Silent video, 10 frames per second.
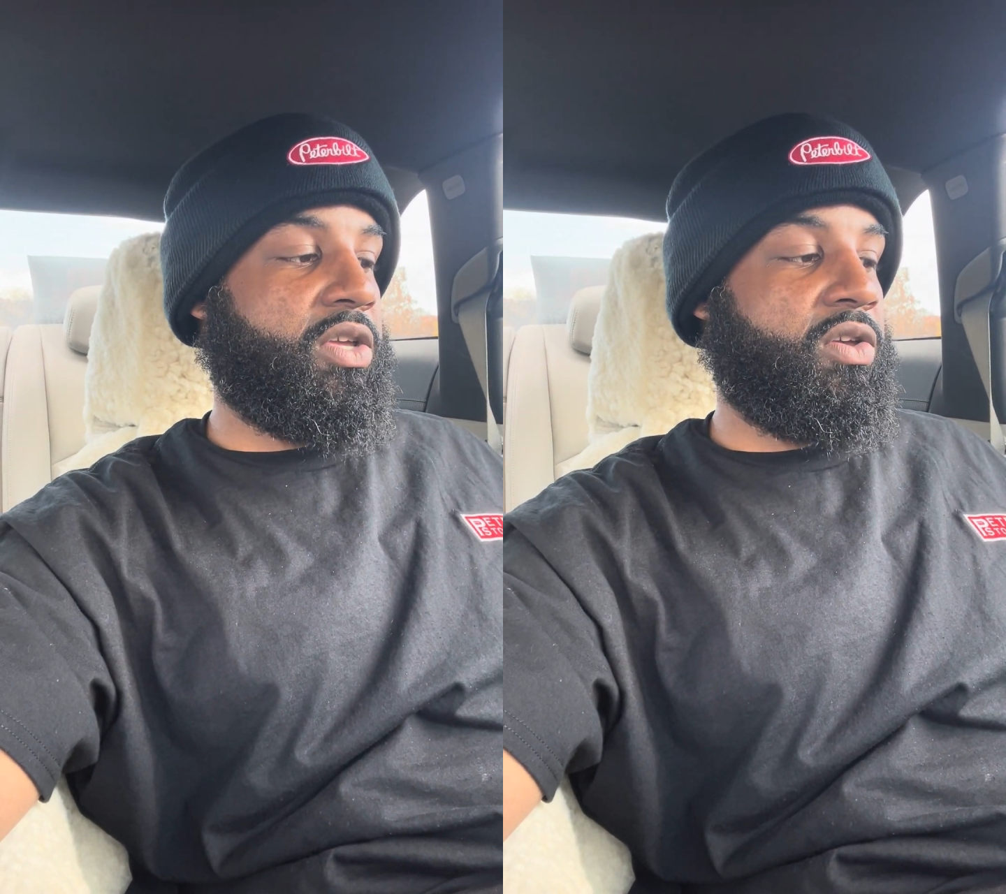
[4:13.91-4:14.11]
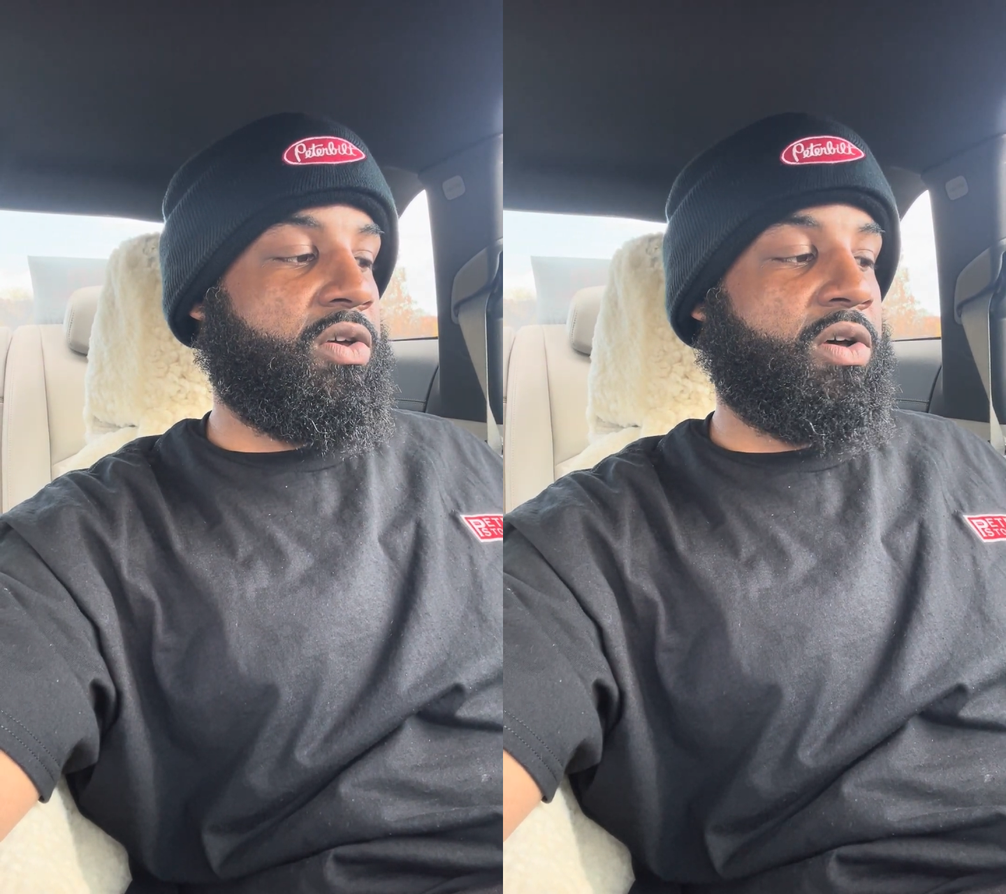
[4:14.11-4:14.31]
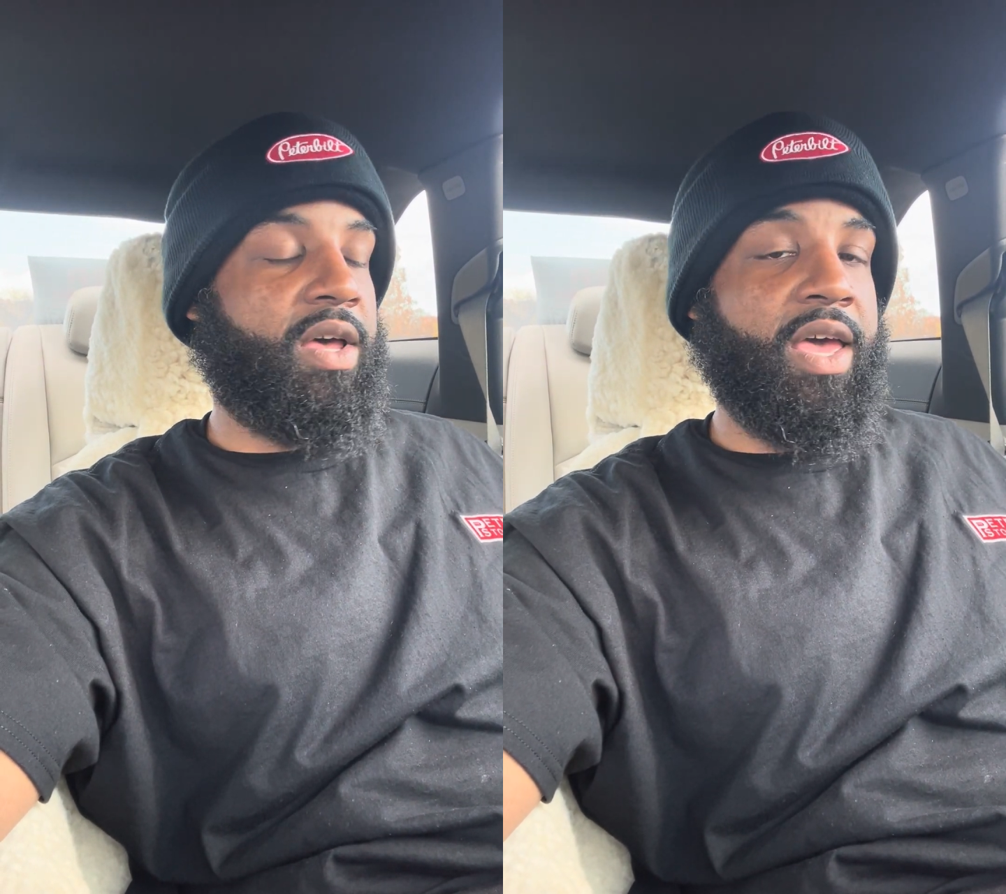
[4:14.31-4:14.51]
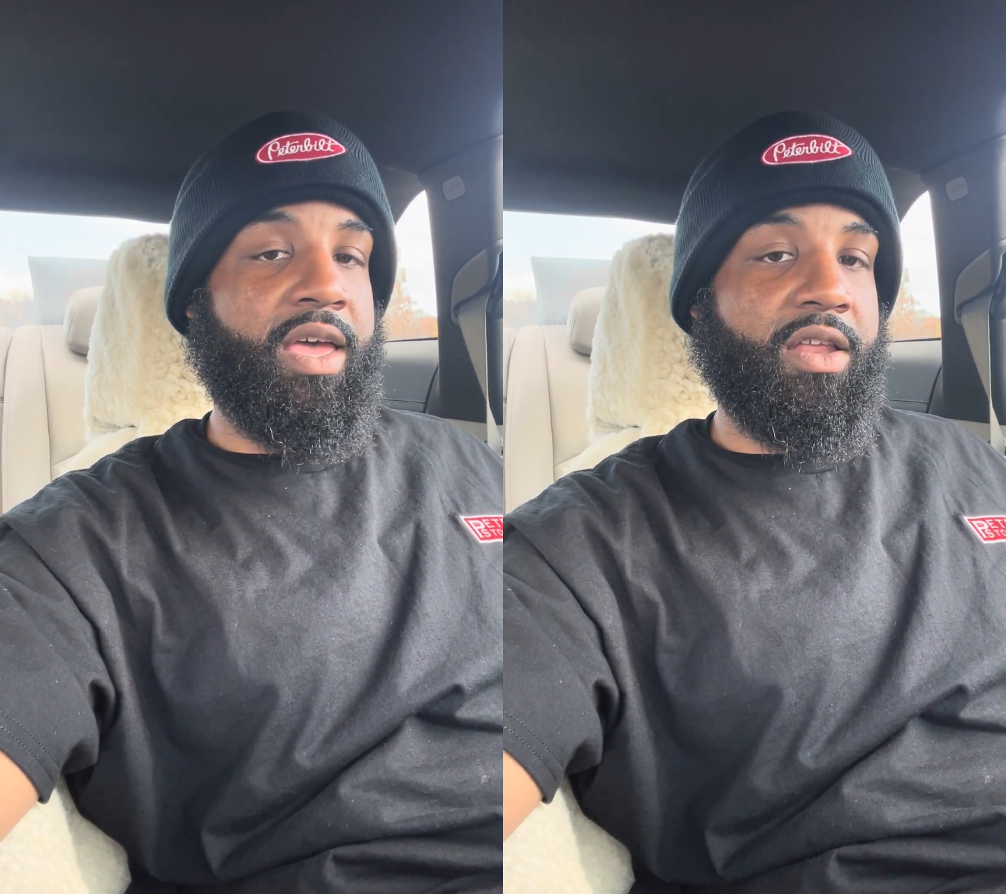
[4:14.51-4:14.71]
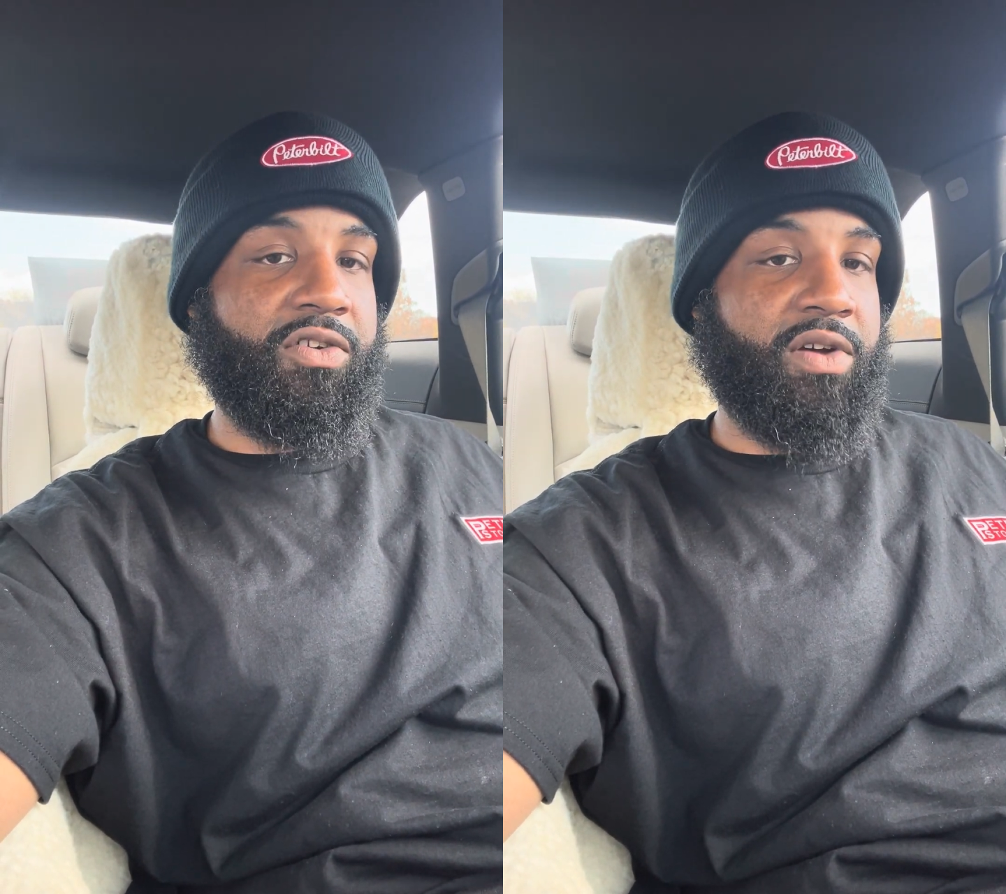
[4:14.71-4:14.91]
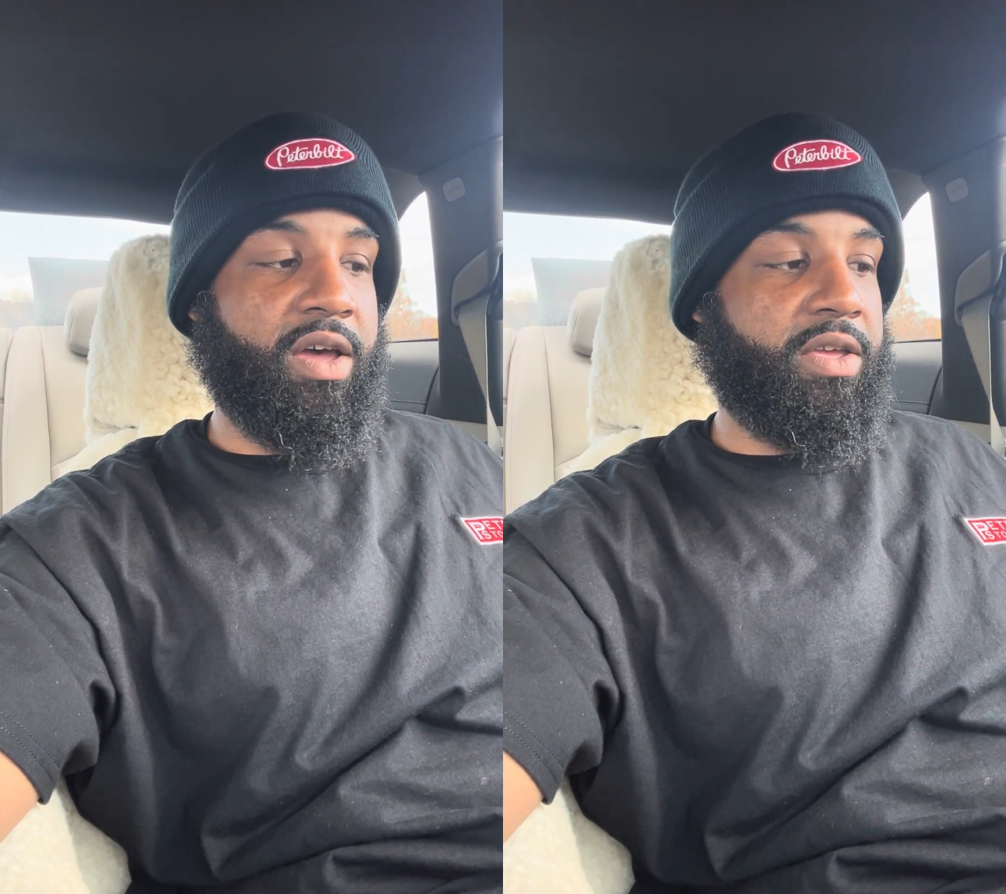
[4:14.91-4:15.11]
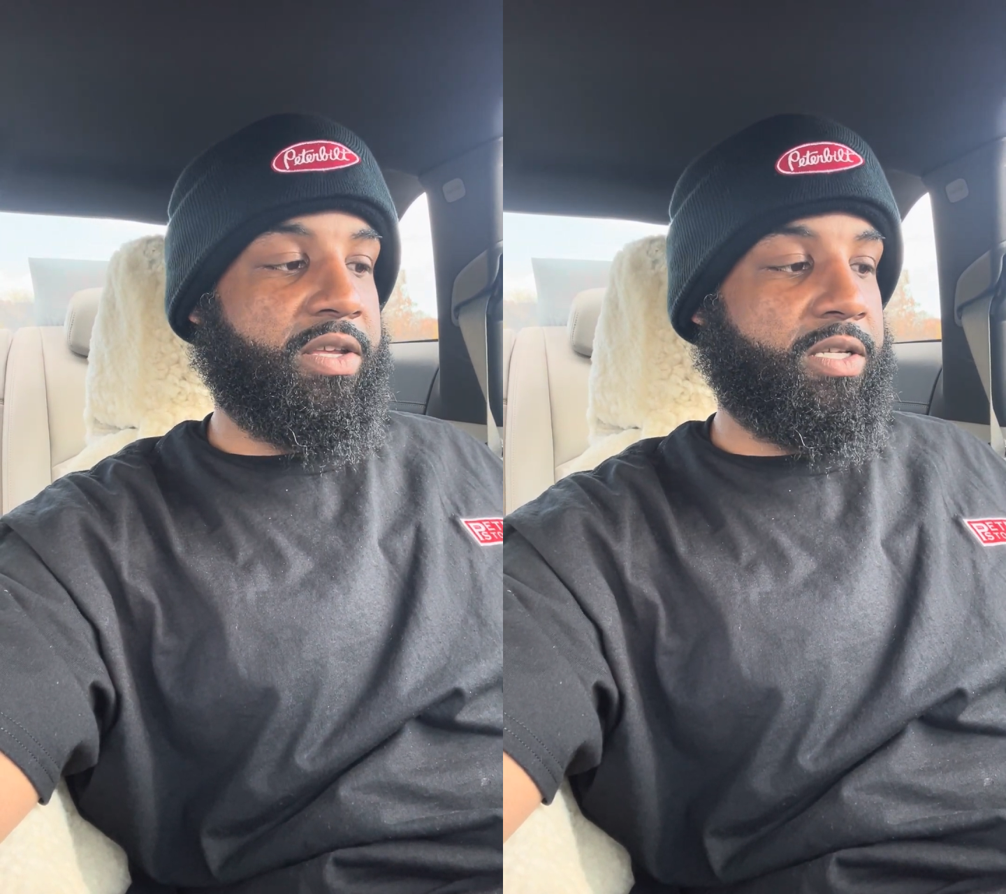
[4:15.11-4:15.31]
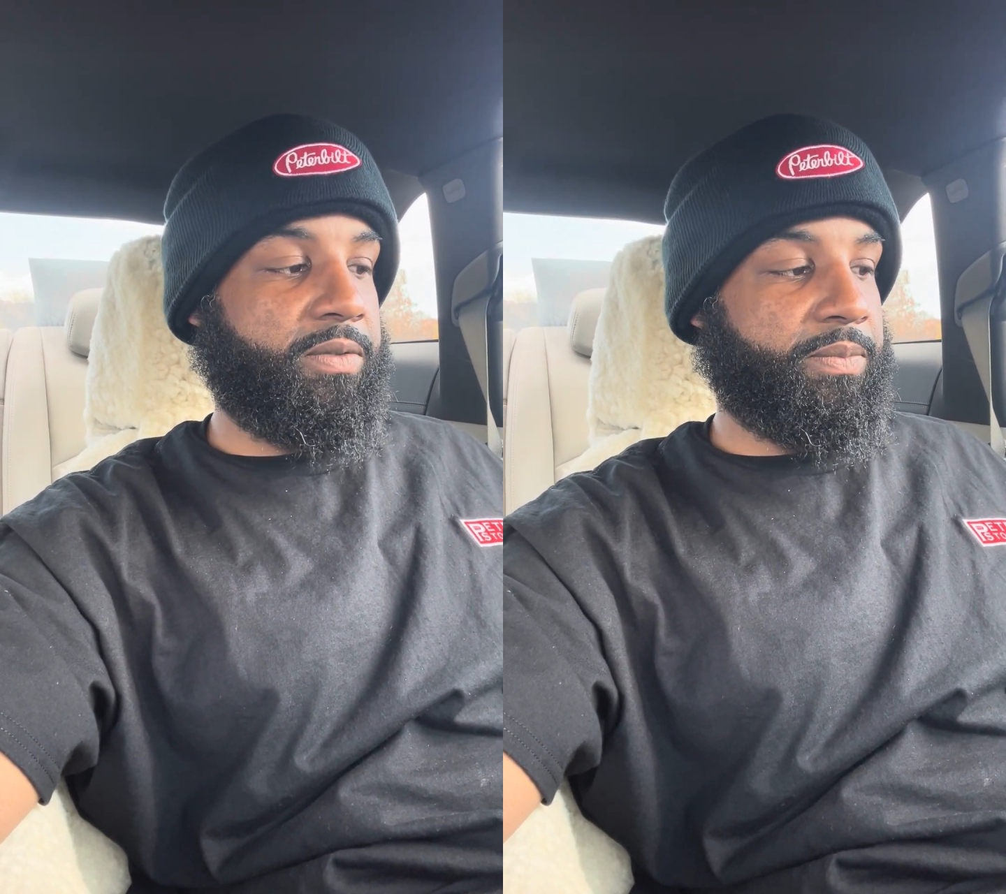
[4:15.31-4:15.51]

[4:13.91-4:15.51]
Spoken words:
your air dryers.